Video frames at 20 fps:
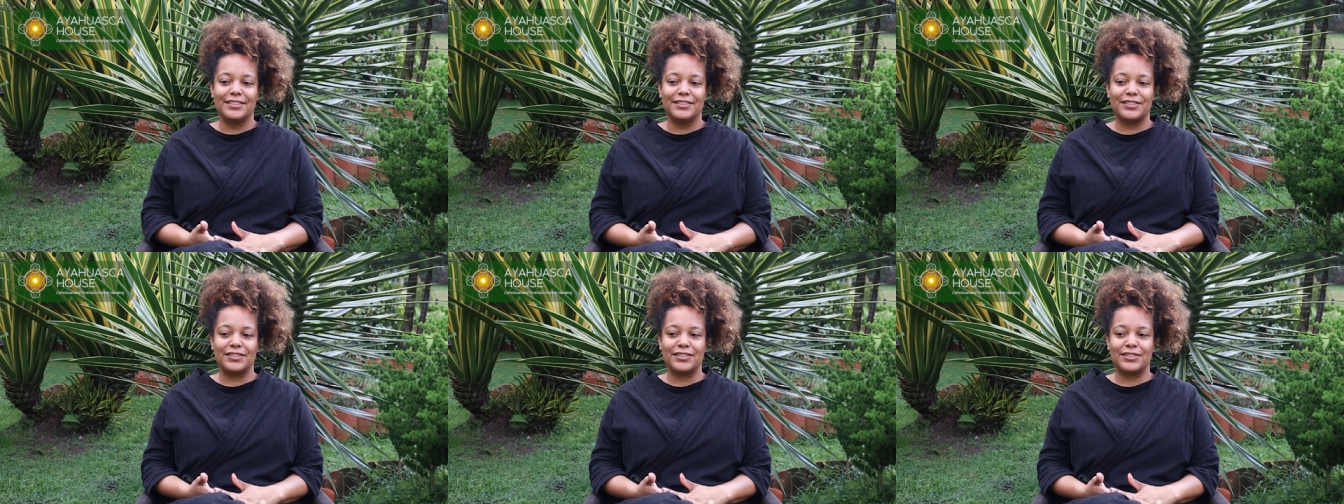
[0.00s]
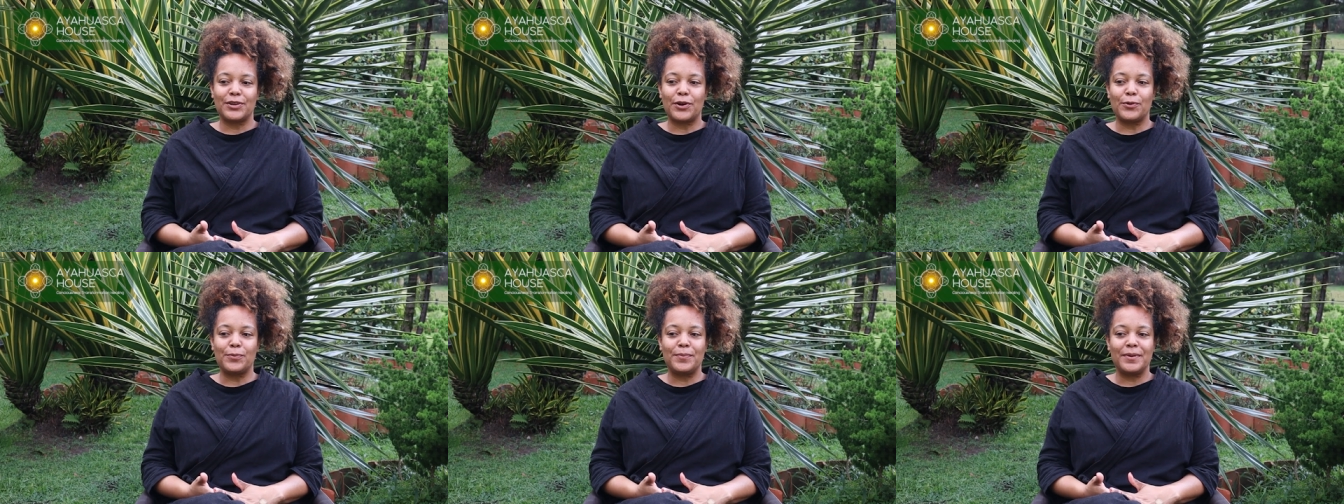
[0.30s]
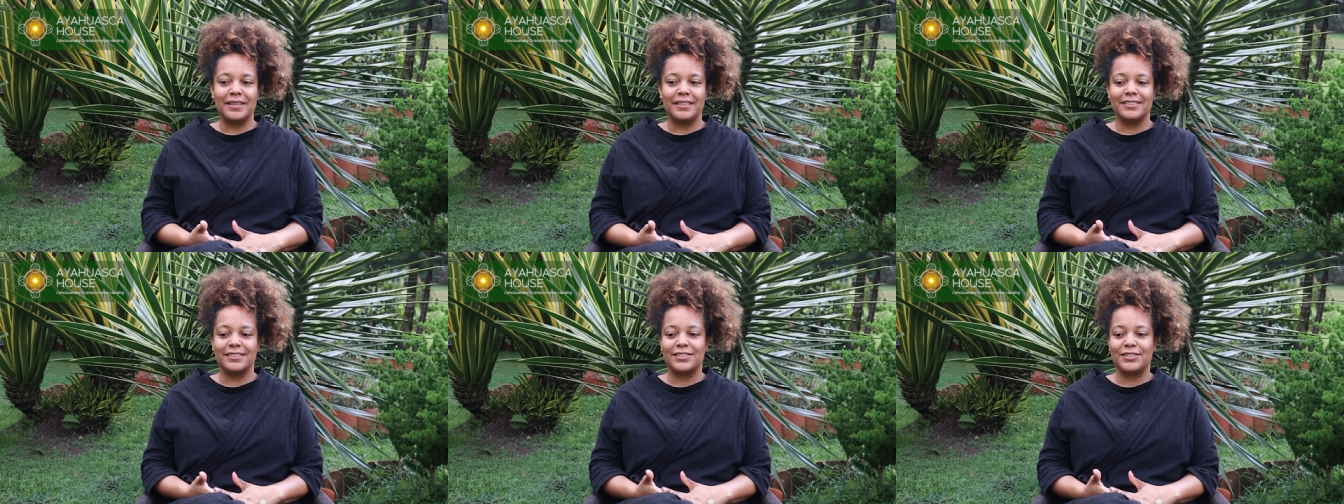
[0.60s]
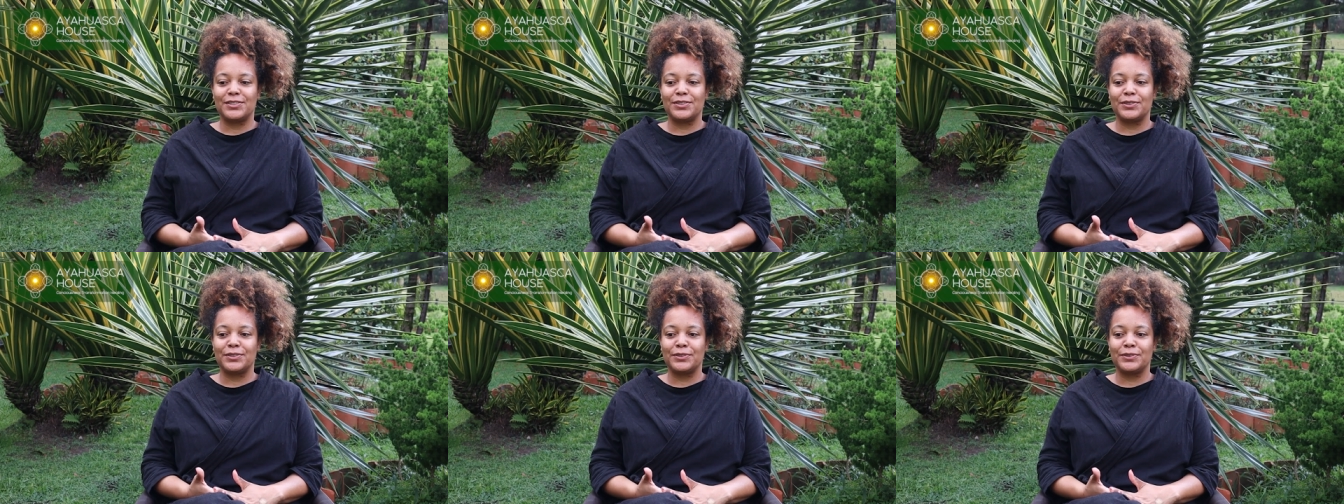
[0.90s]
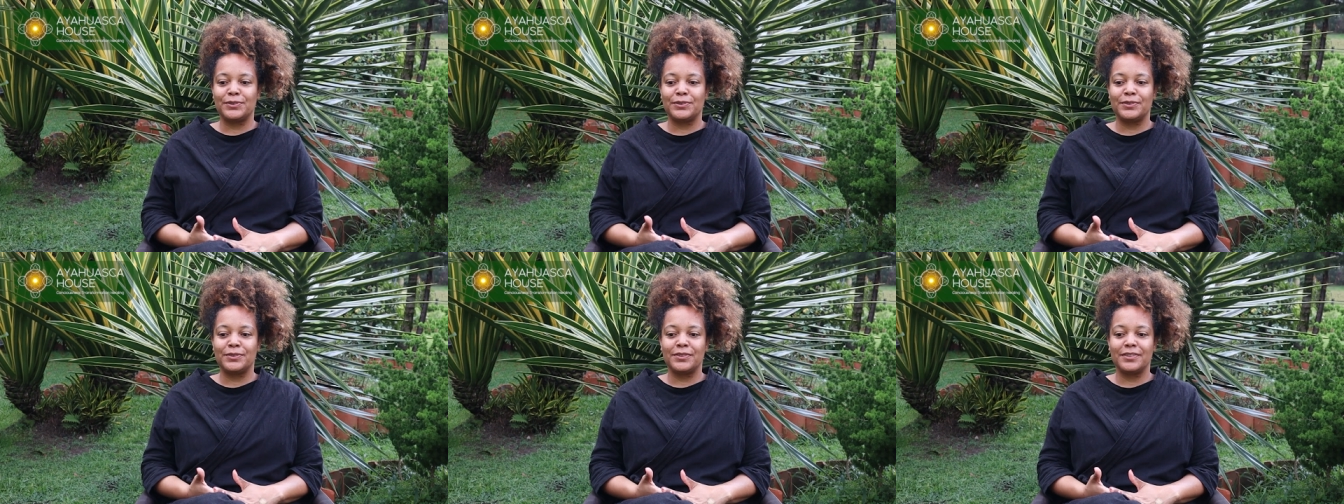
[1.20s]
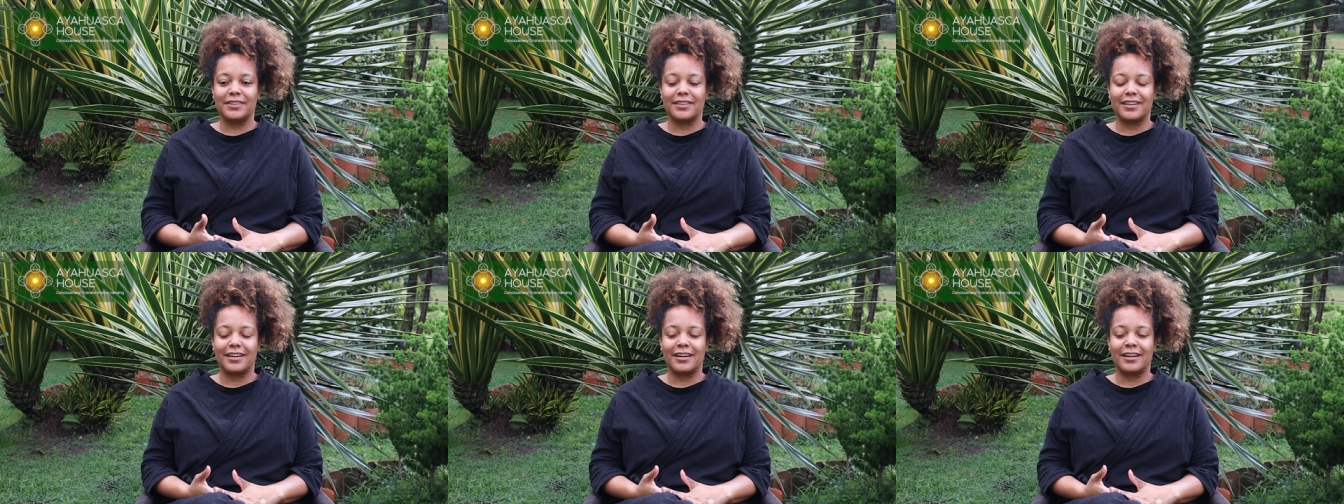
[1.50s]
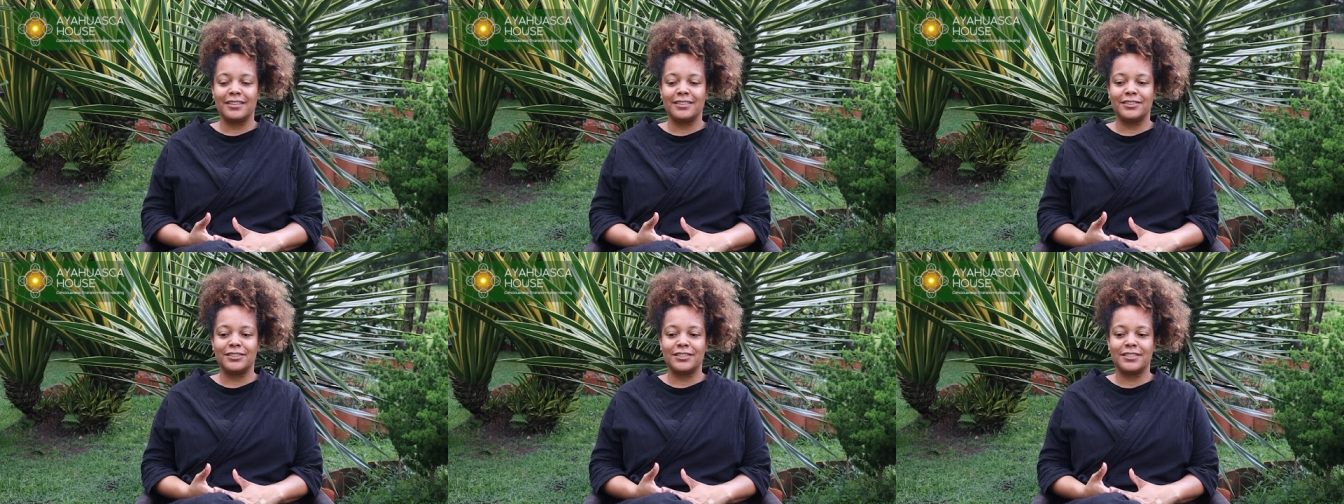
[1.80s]
just hoping to
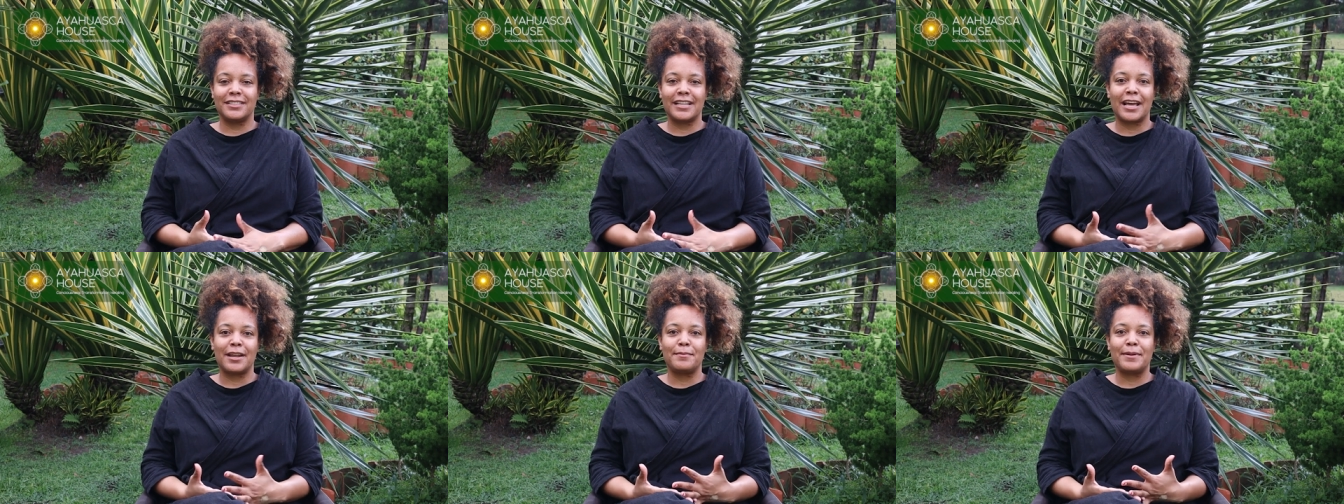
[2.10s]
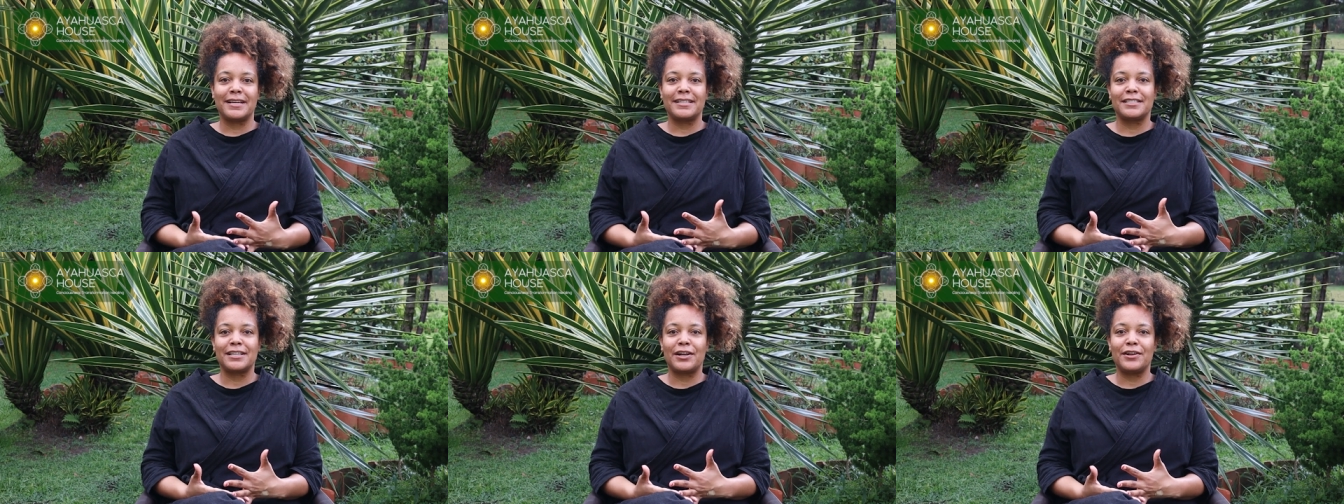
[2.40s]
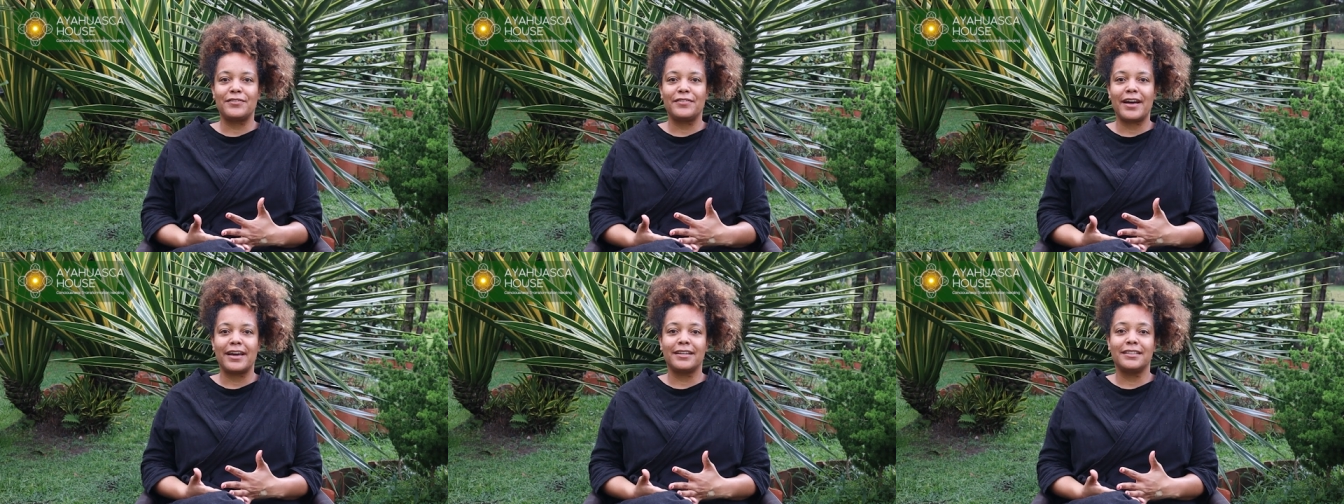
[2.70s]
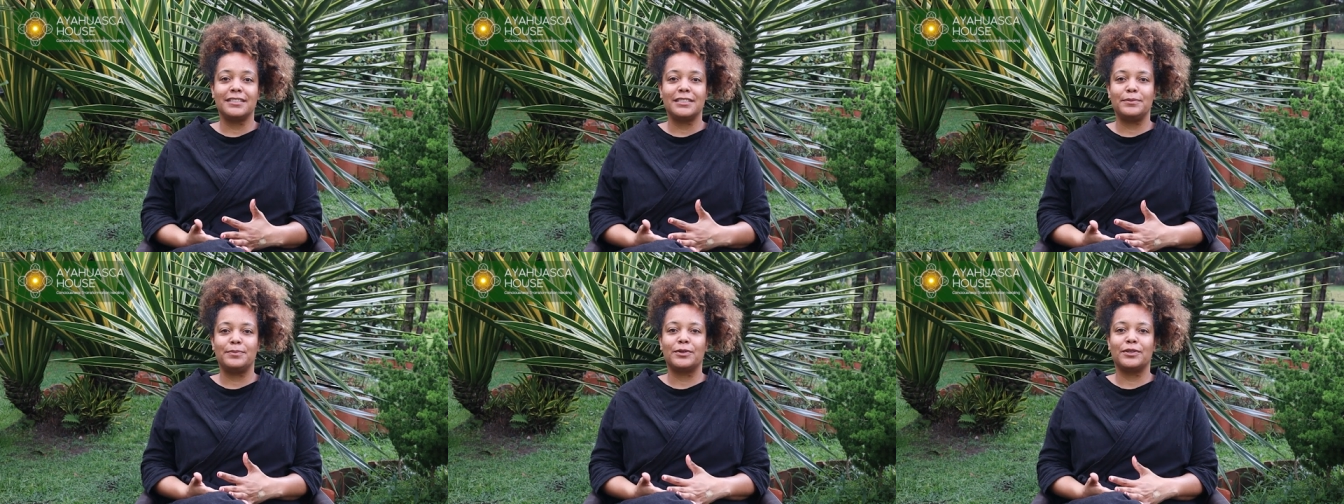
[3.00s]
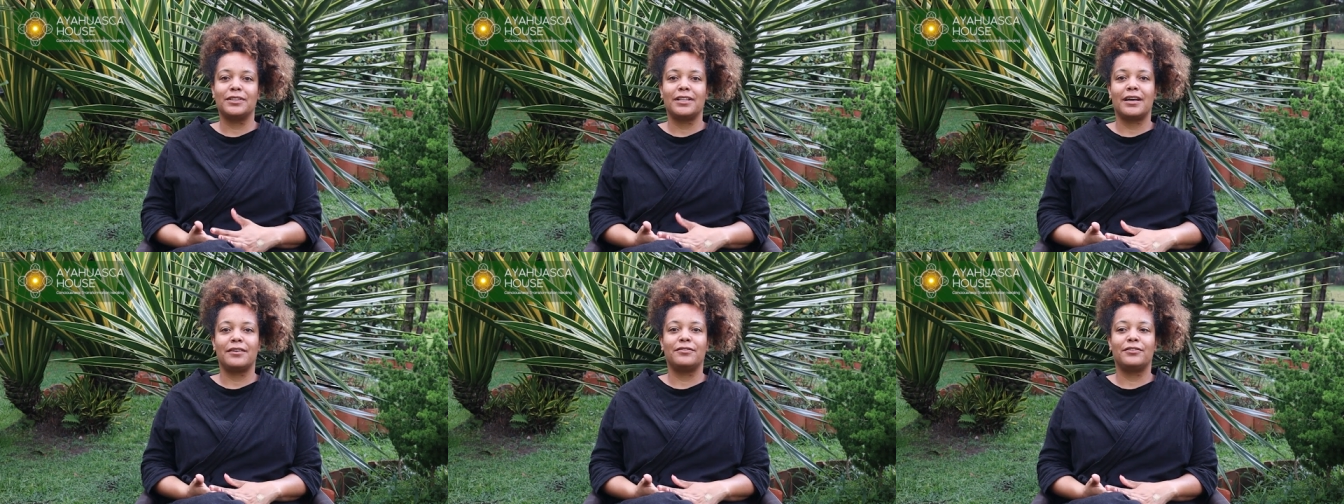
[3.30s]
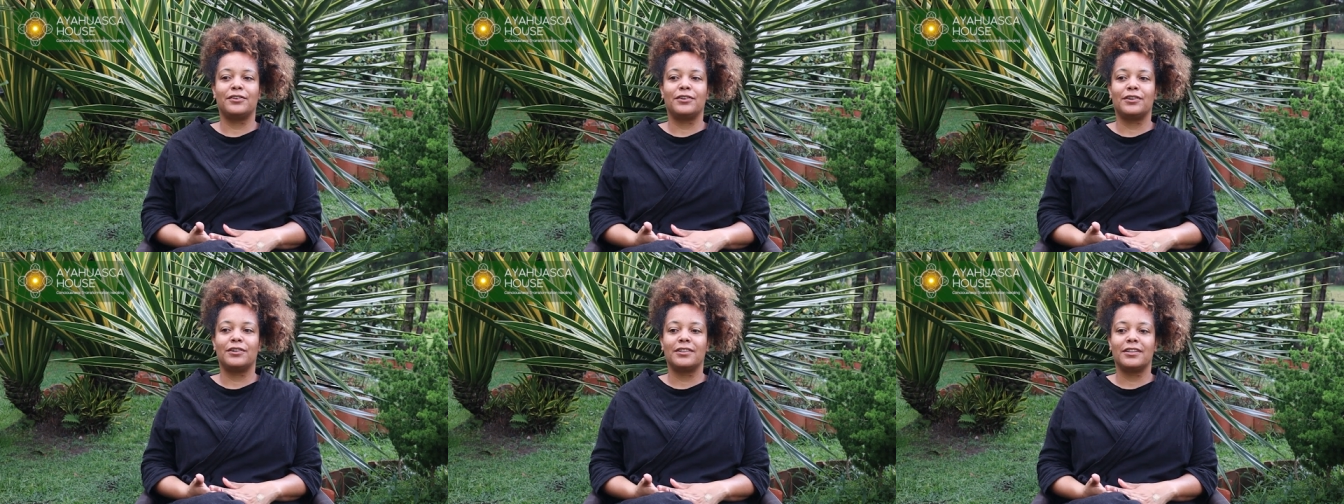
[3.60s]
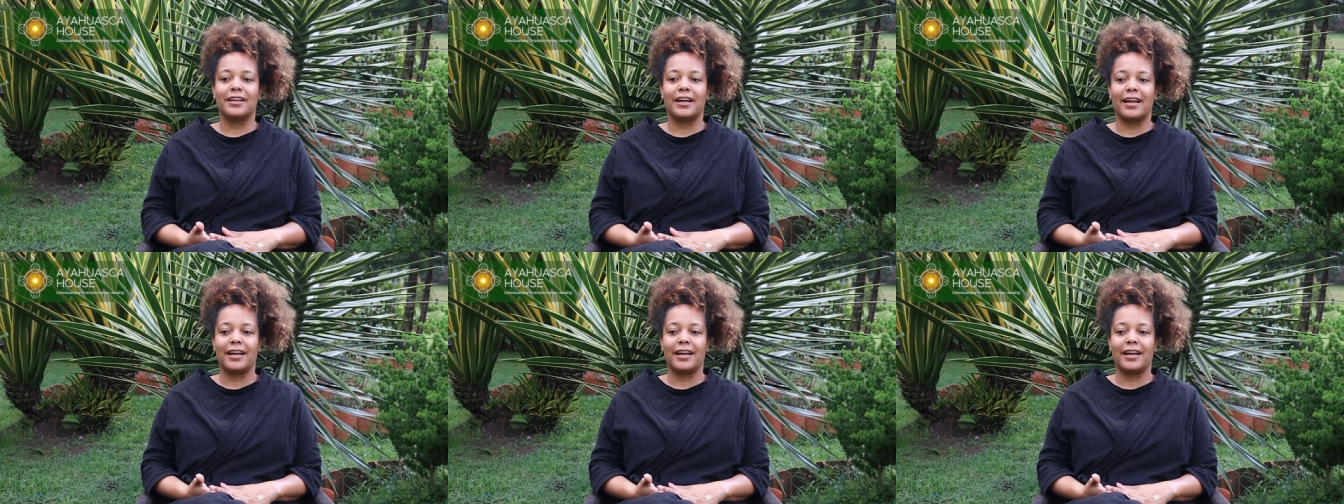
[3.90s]
understand myself at a deeper level